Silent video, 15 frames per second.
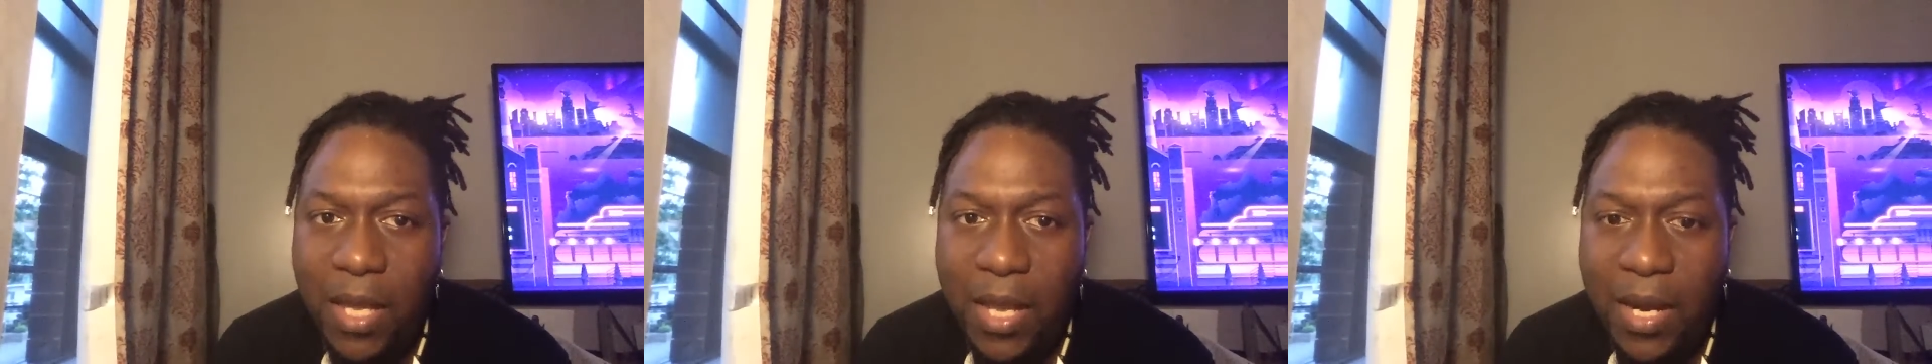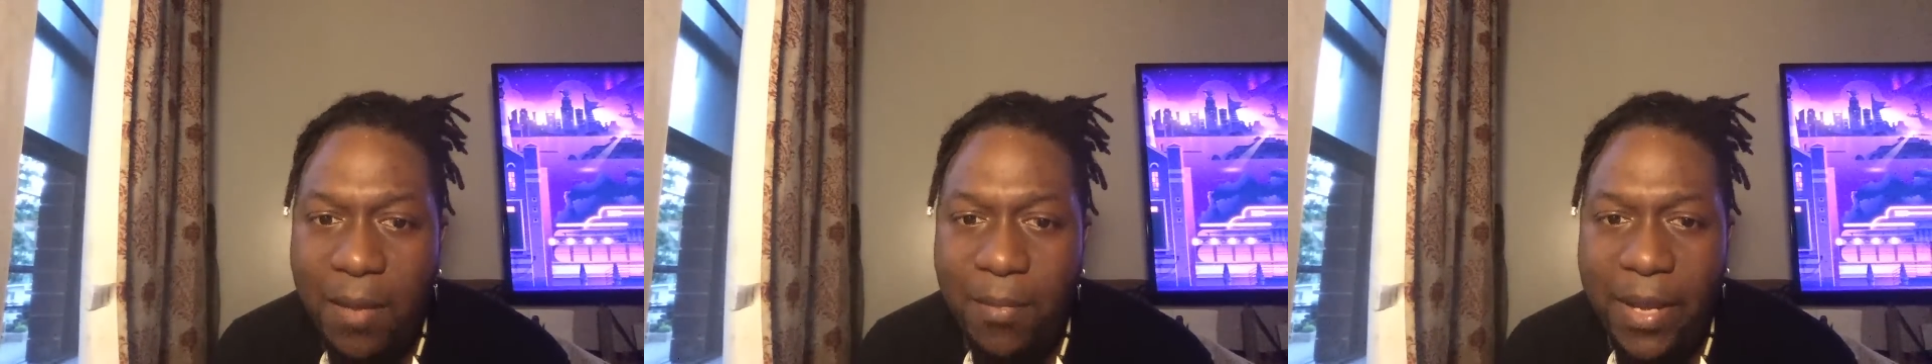
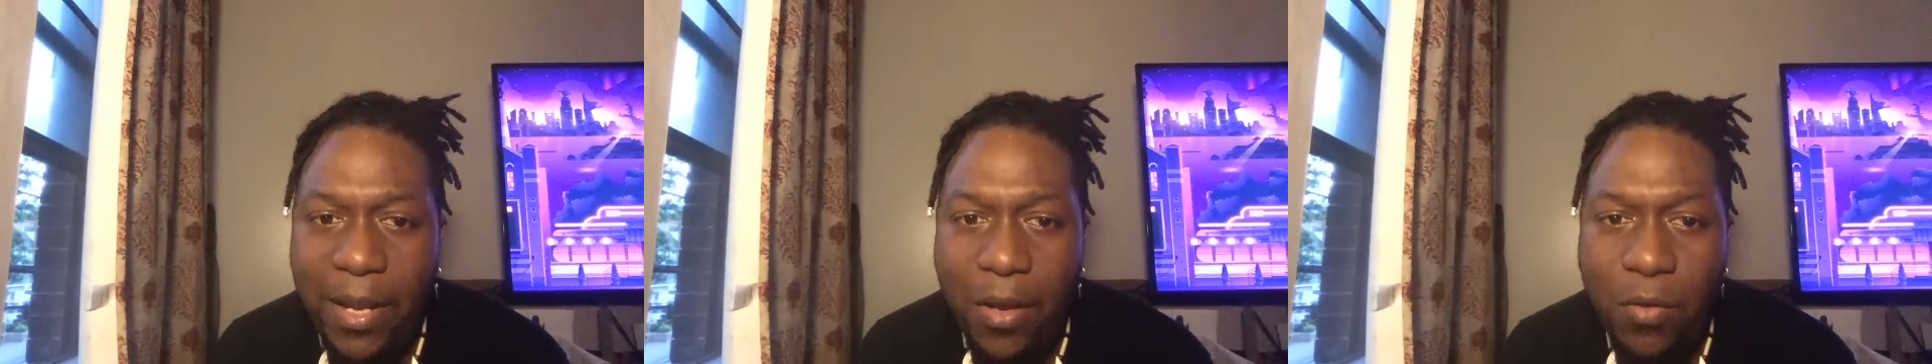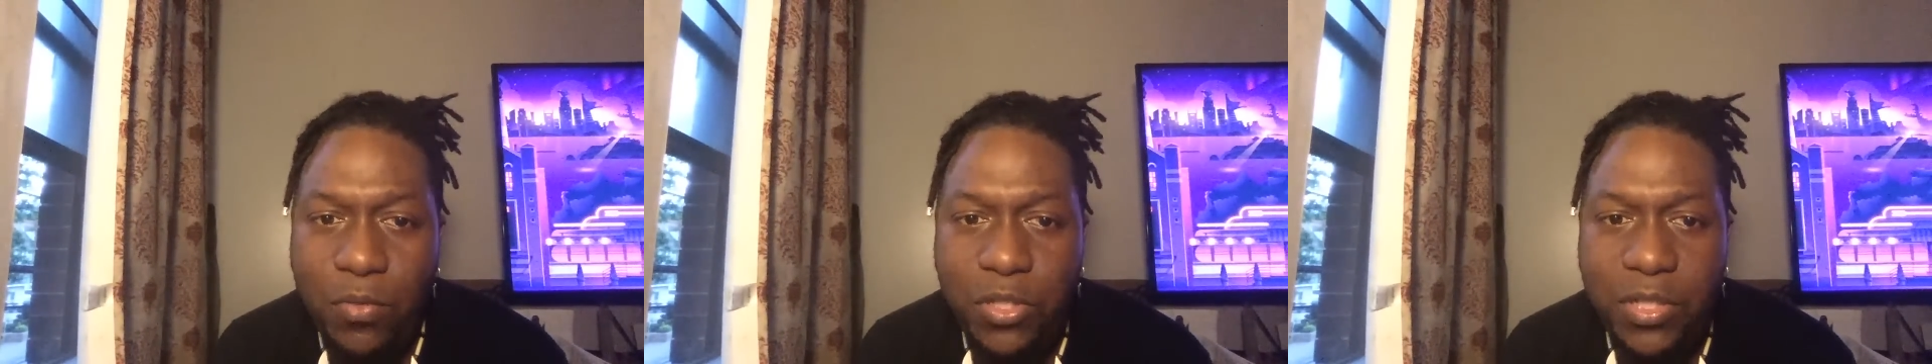And I'm
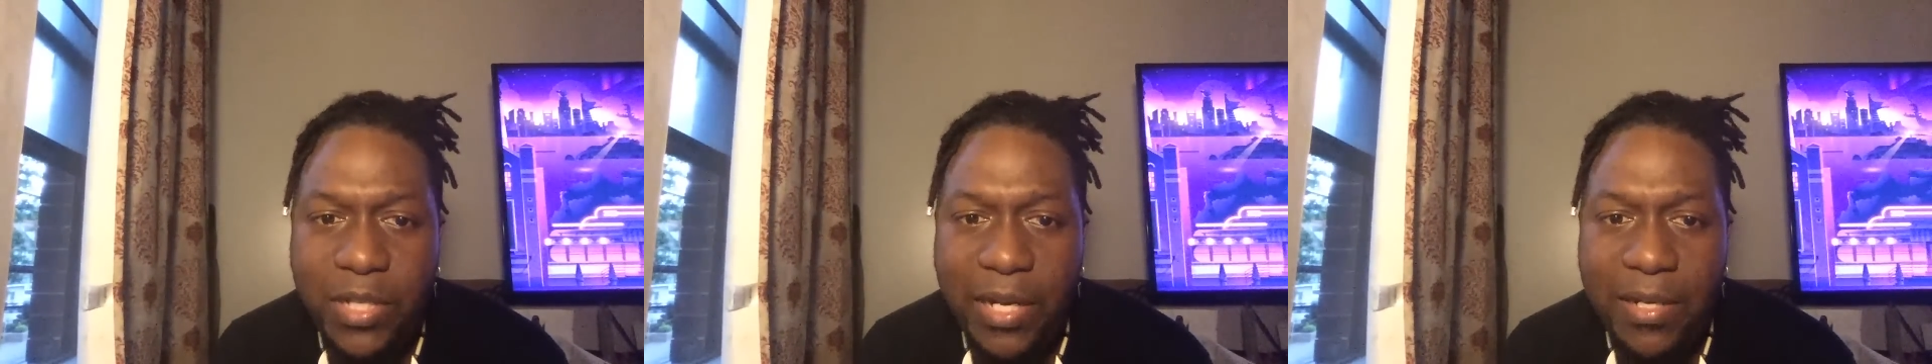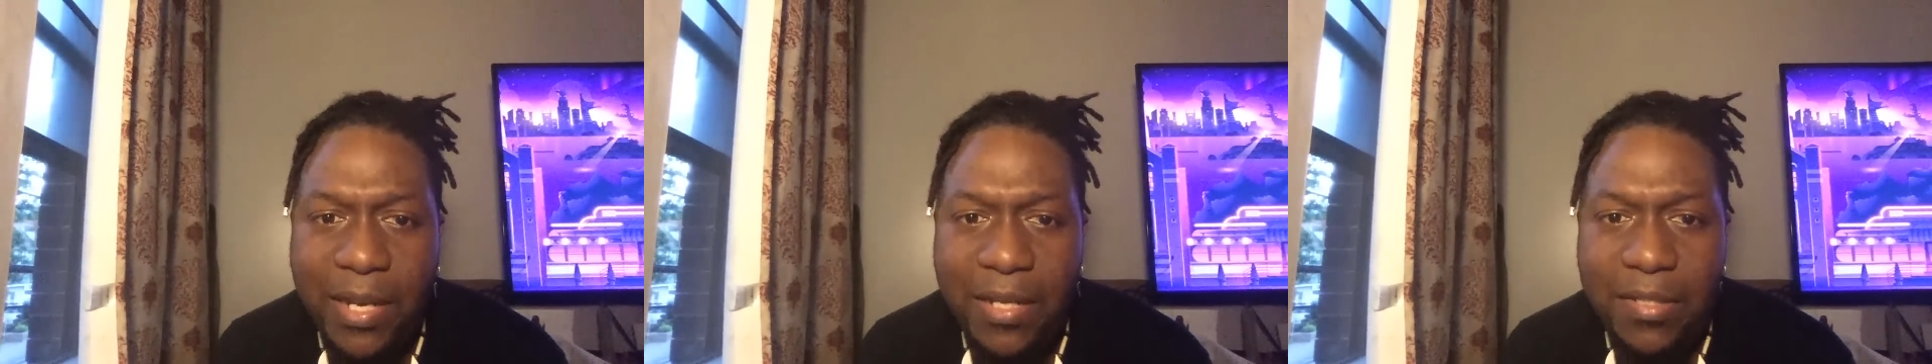like, oh
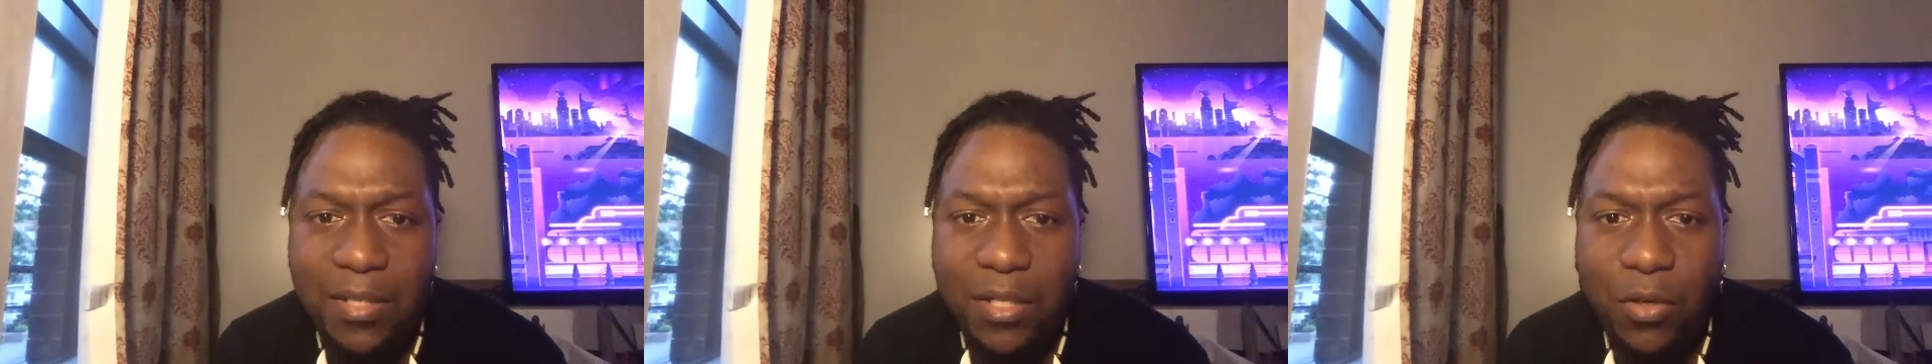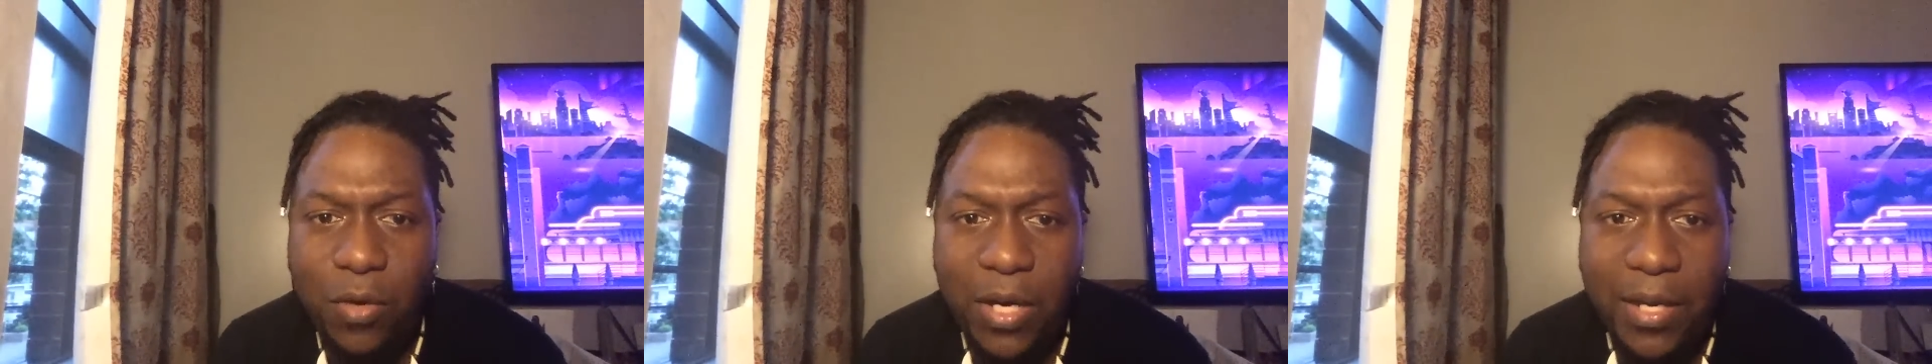shit, that's
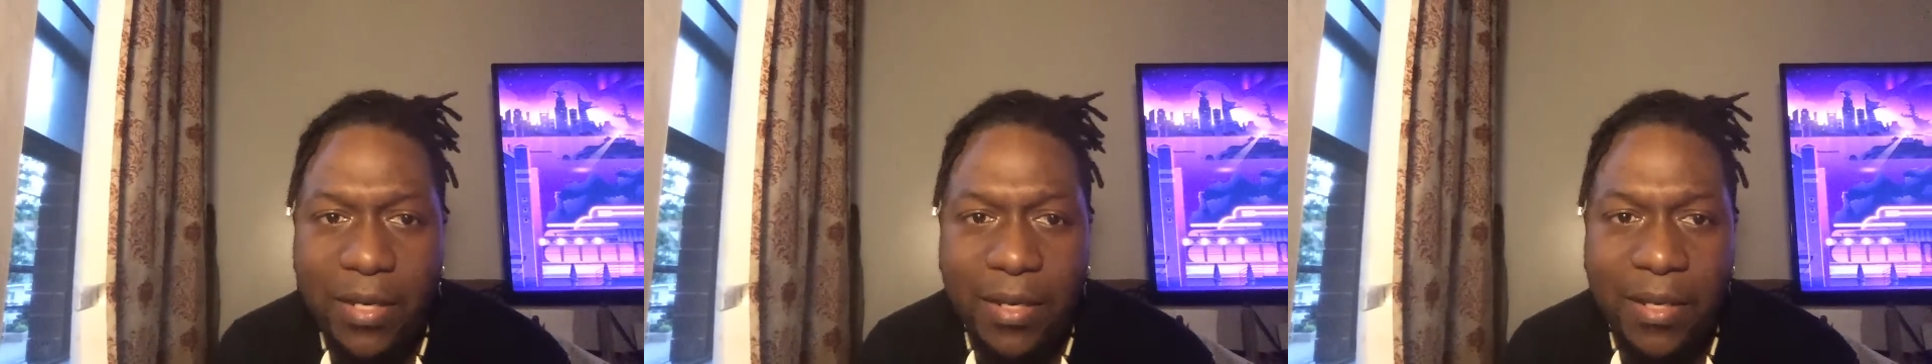a cricket.